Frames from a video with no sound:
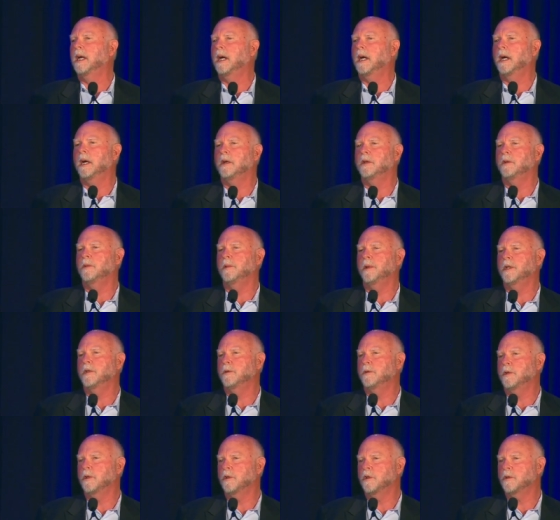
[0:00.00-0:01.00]
uh, you
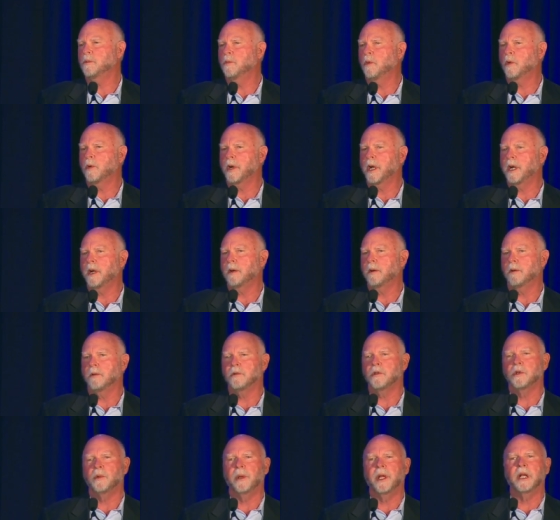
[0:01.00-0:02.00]
introduce more
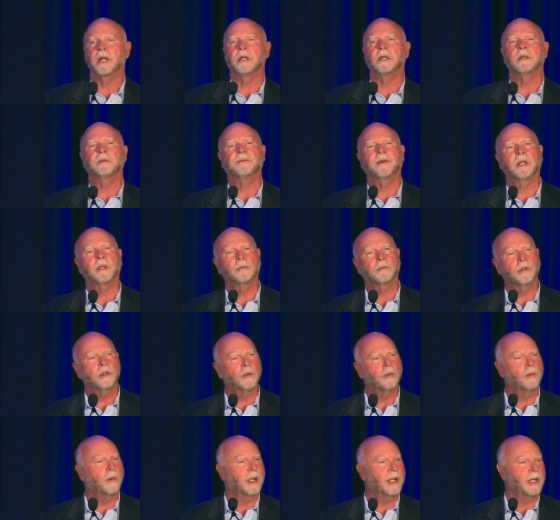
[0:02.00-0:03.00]
errors. So we had to develop
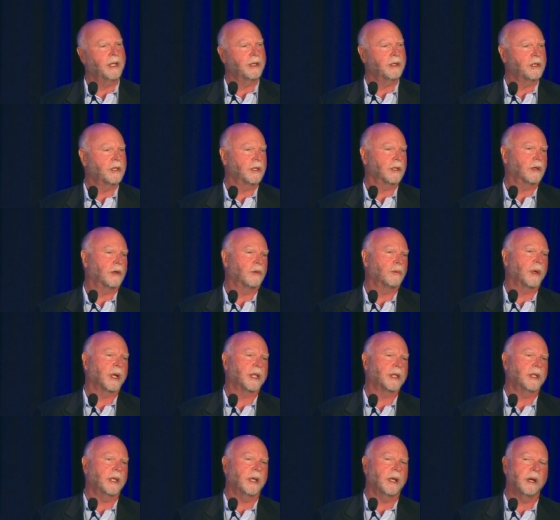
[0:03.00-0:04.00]
new ways to
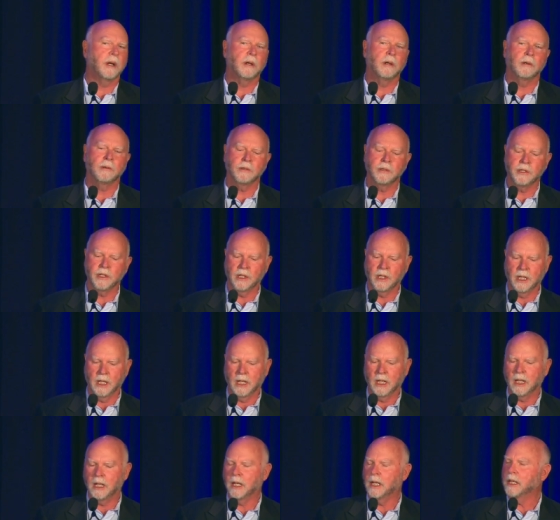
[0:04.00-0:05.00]
correct the errors
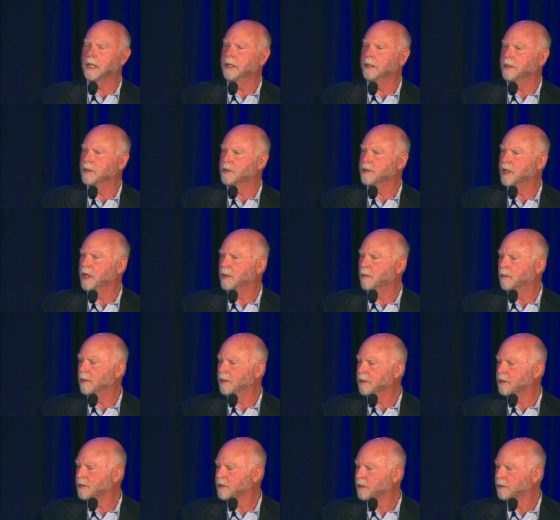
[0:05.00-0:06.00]
uh, in the
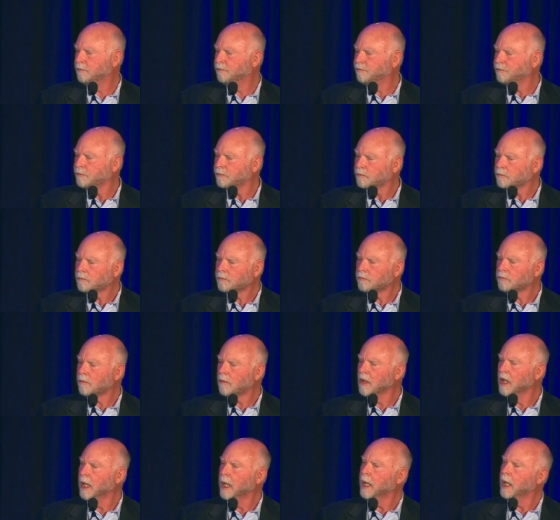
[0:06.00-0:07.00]
sequence.
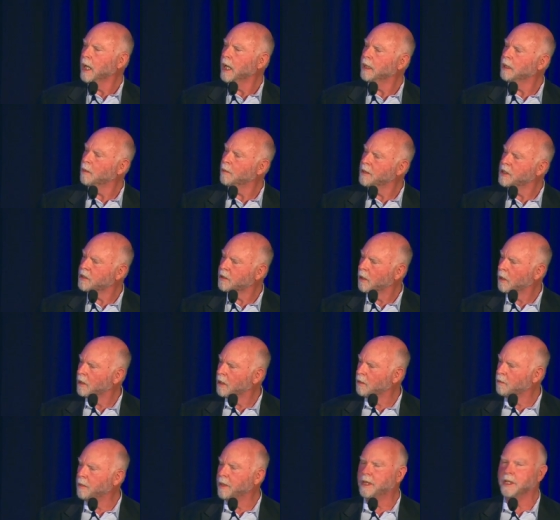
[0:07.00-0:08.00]
And then we
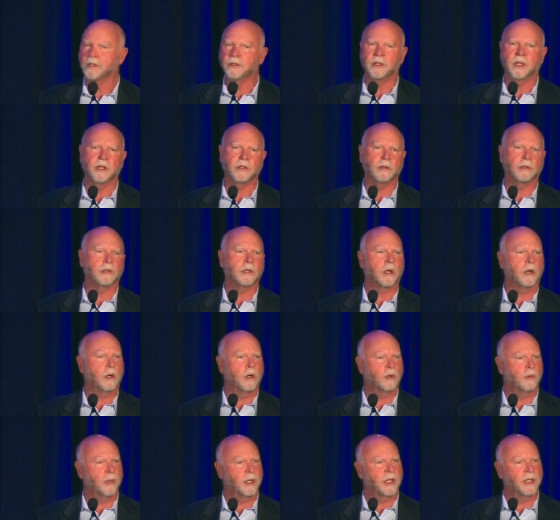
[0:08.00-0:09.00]
started with this digital
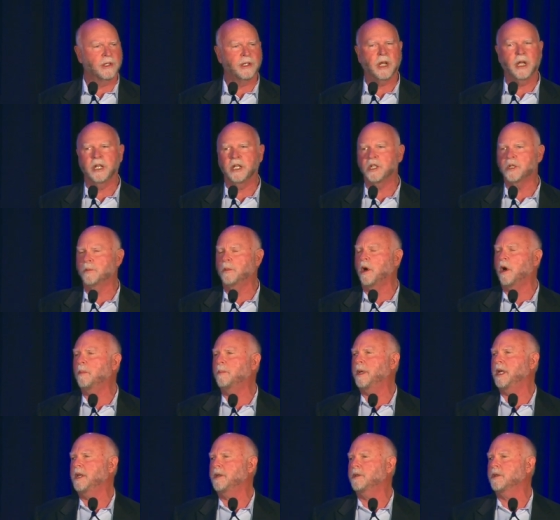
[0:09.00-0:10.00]
code. We designed small
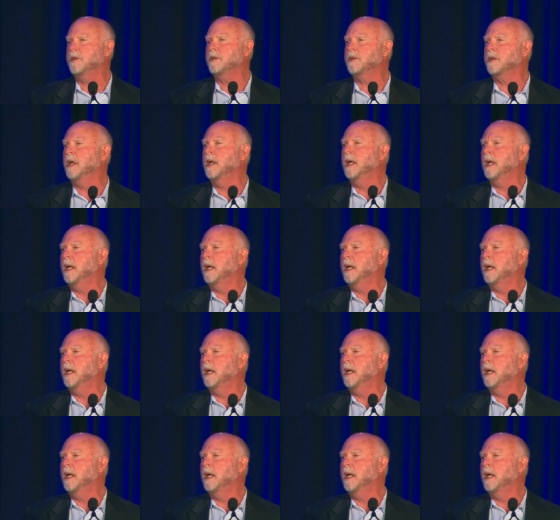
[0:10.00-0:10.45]
pieces,